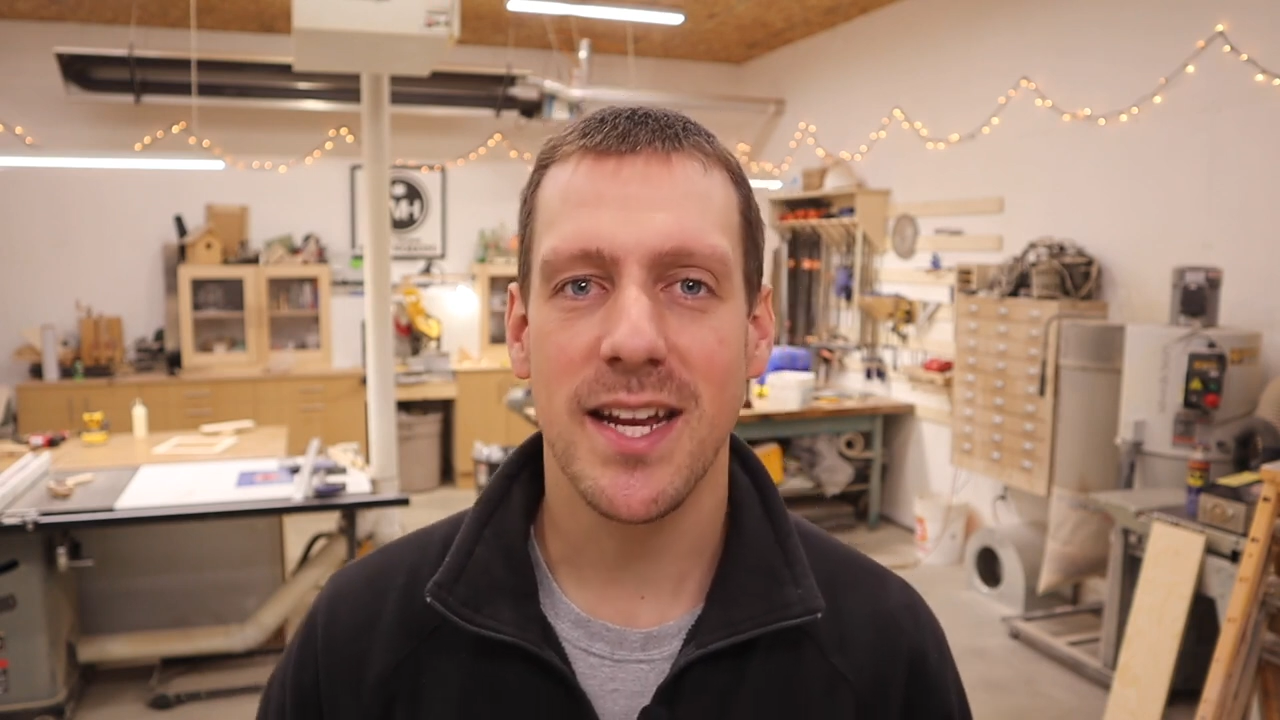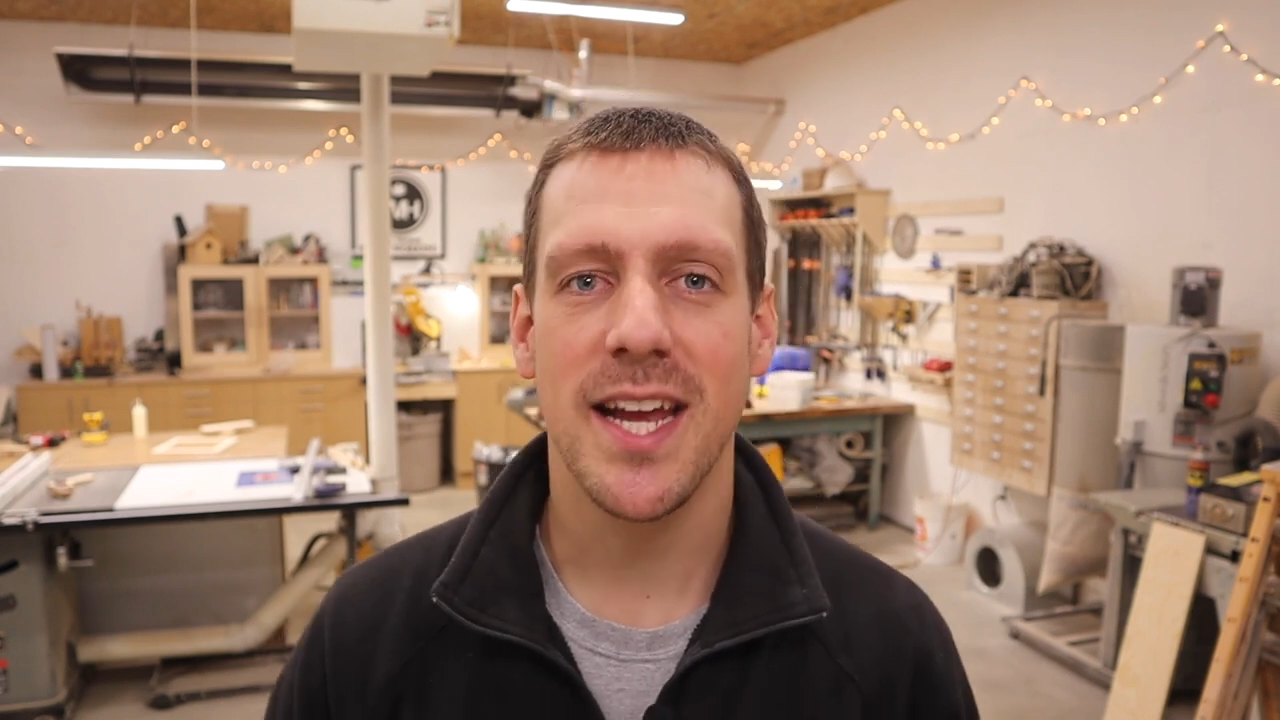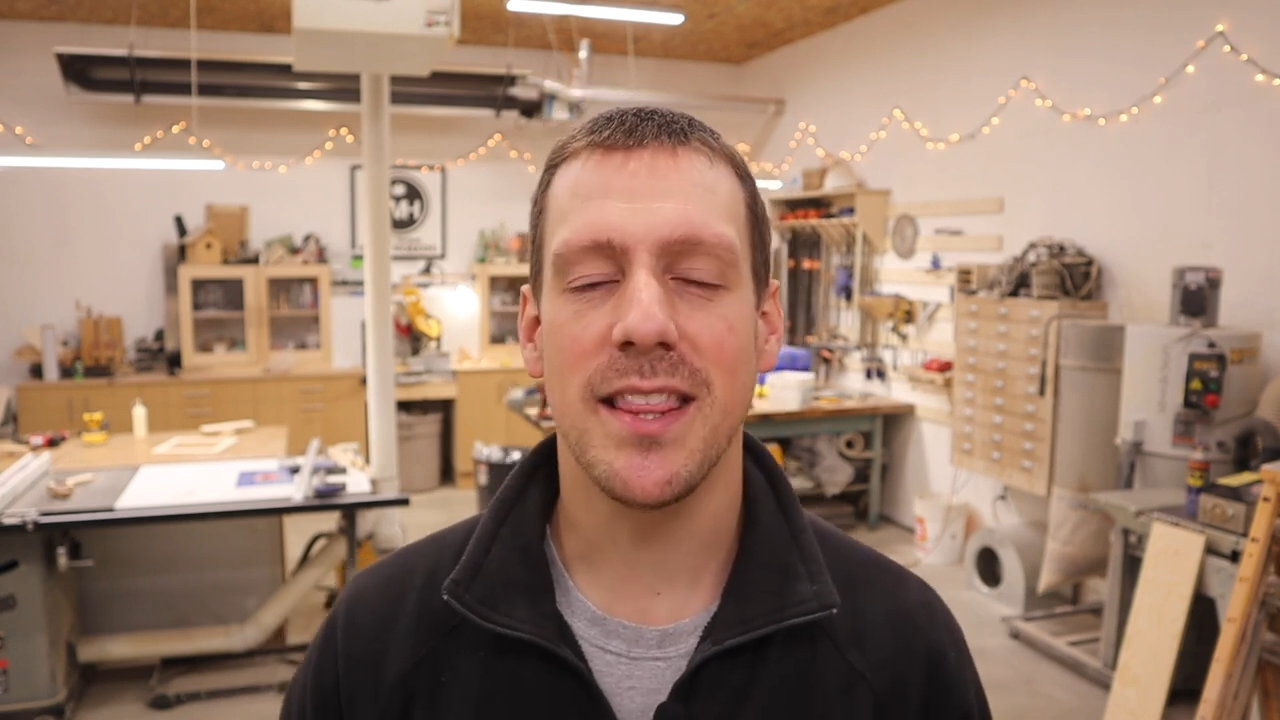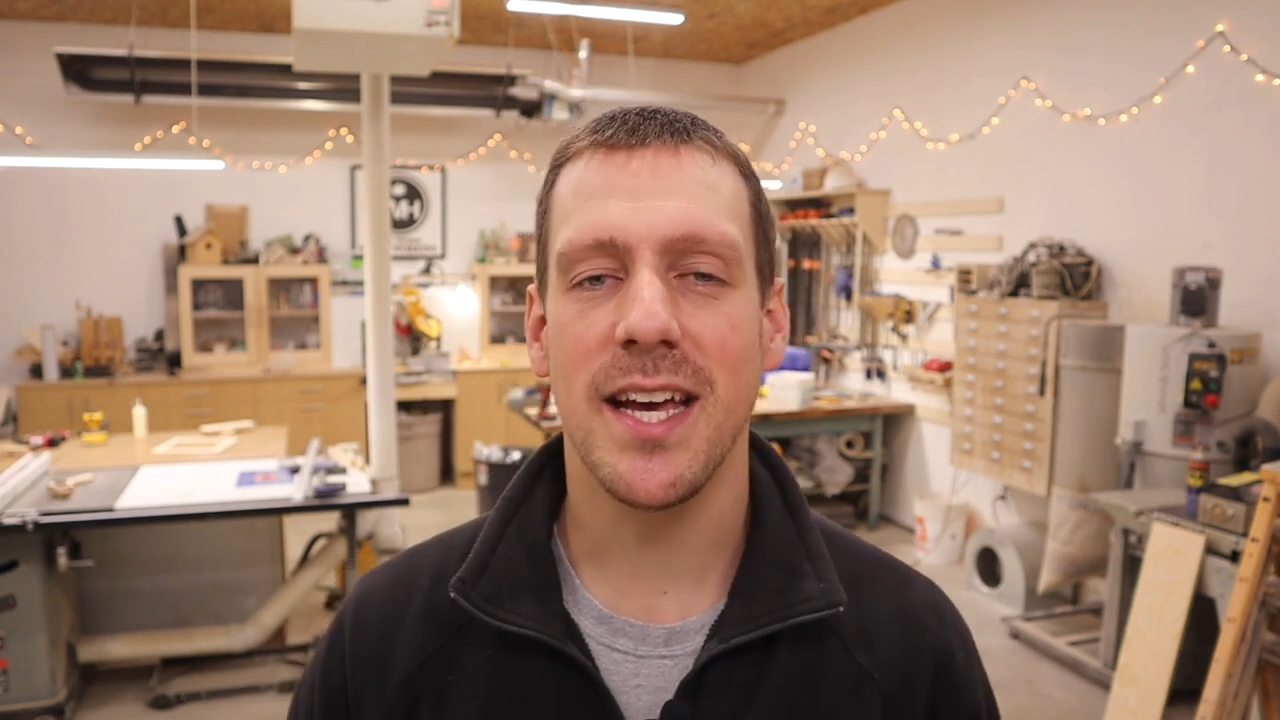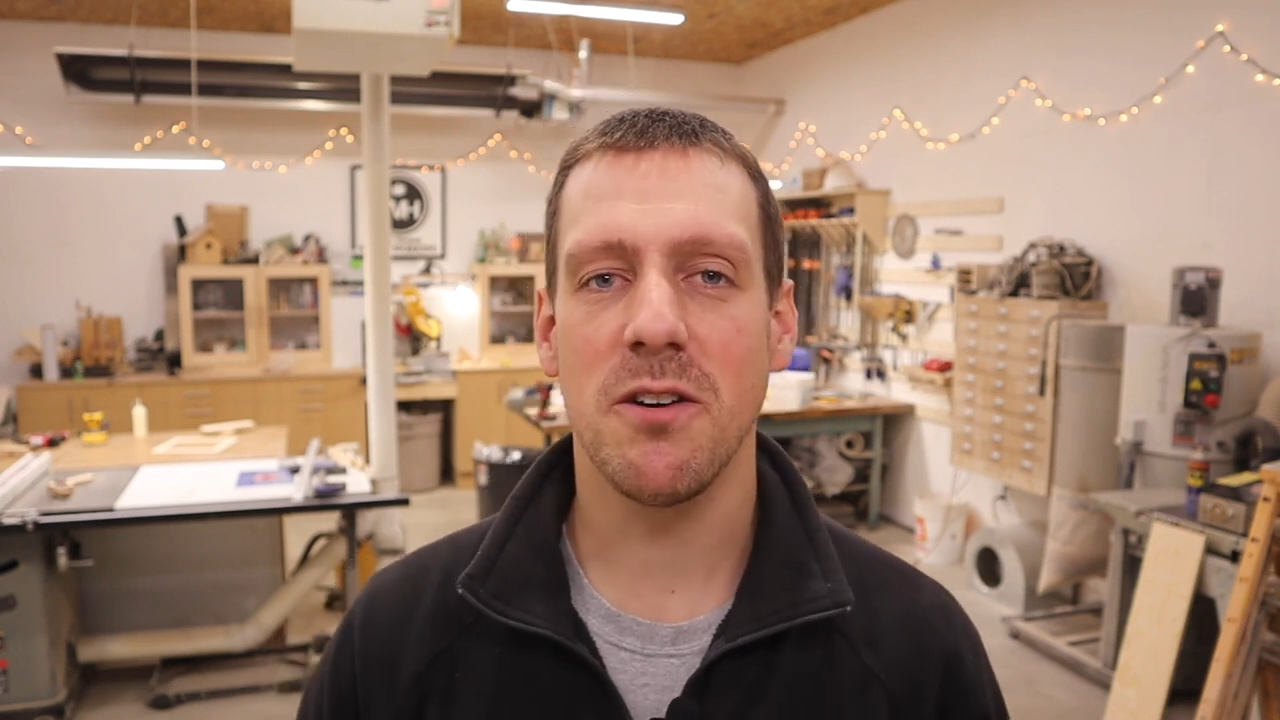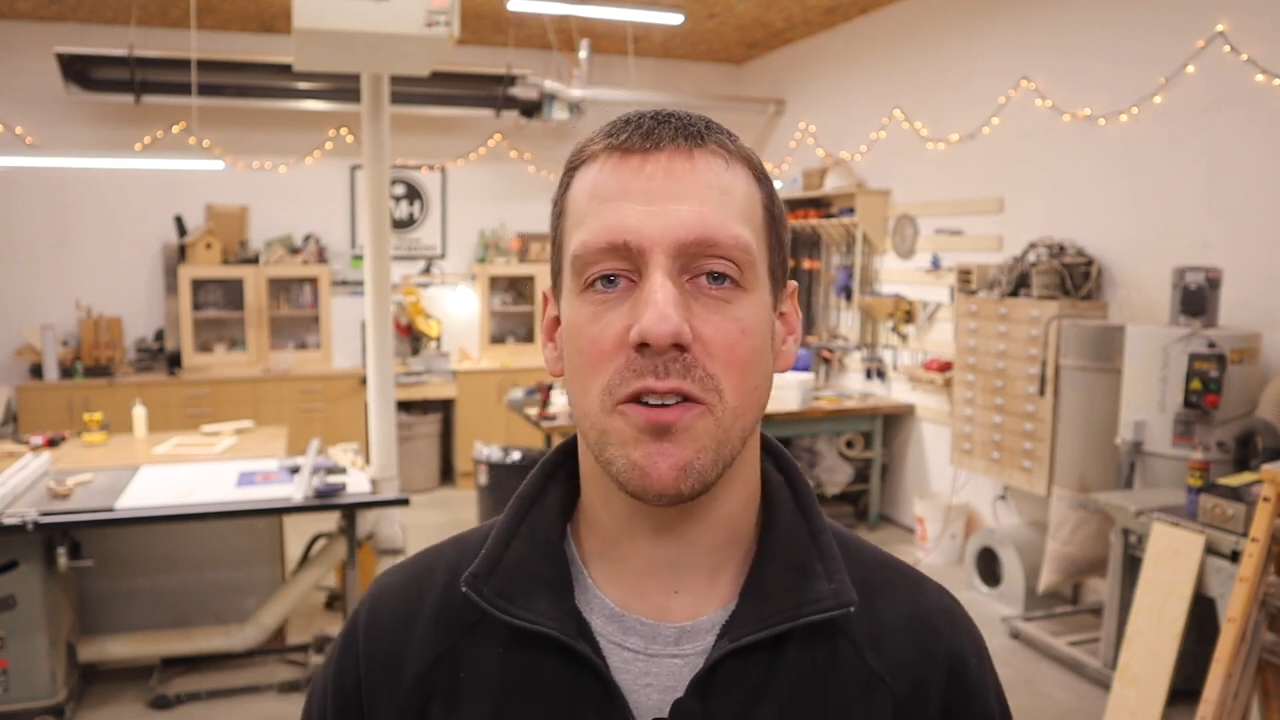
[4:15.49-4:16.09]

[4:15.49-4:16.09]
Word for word: hit that